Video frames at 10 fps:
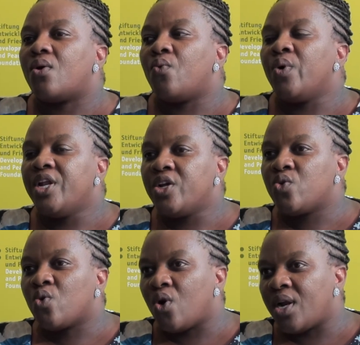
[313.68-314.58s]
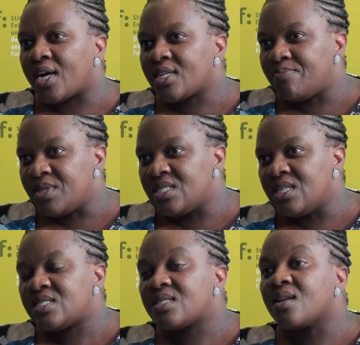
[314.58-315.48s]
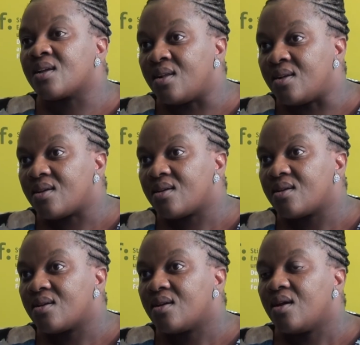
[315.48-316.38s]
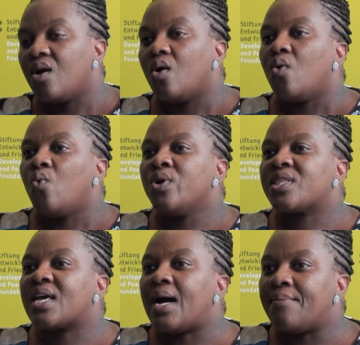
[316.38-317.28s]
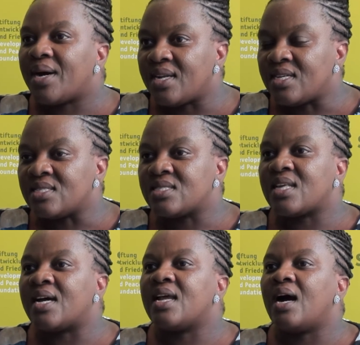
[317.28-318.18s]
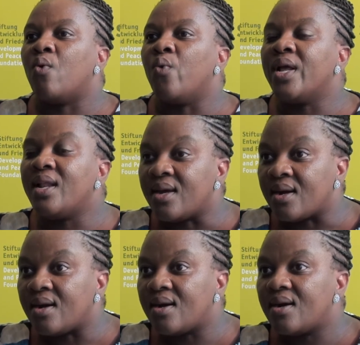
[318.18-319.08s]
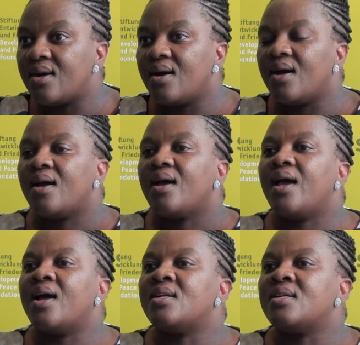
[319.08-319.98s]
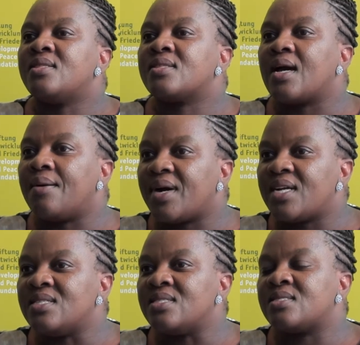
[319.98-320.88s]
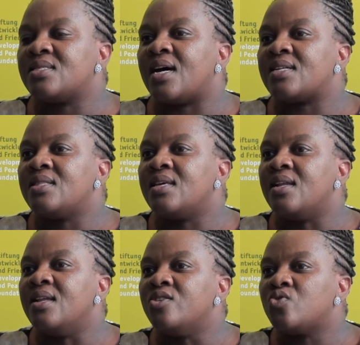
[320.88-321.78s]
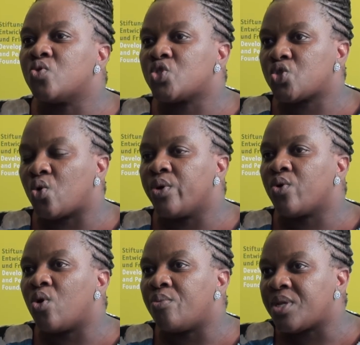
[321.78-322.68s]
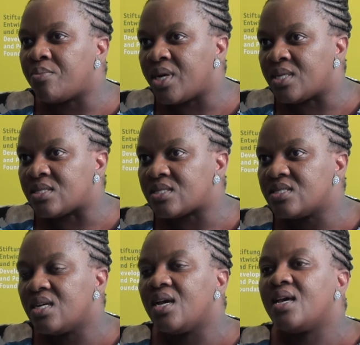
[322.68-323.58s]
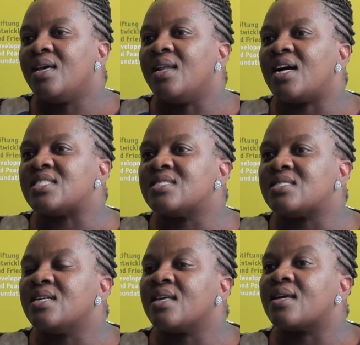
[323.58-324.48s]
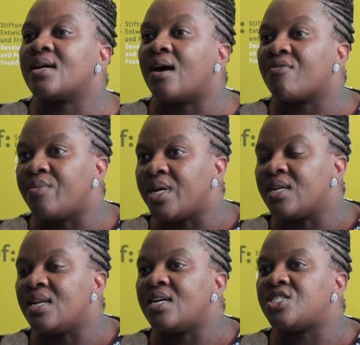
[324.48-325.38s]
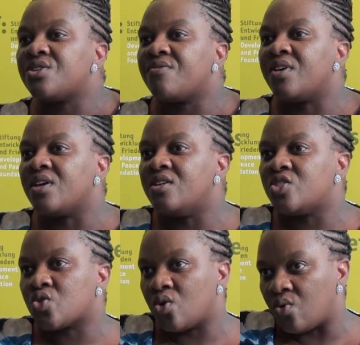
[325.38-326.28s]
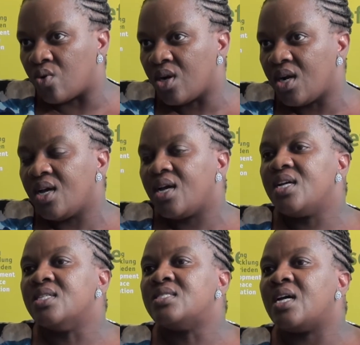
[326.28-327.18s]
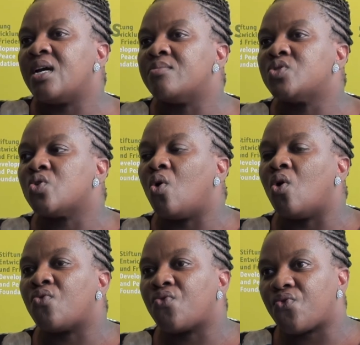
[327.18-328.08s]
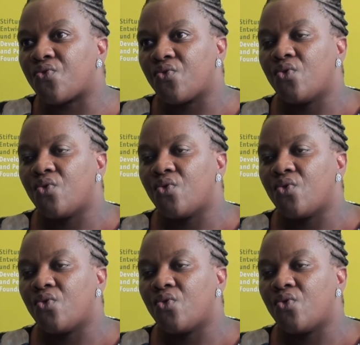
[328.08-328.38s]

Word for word: we need to conduct business strictly with companies that are willing and companies that they need to show a commitment in assisting the government in achieving its goal in terms of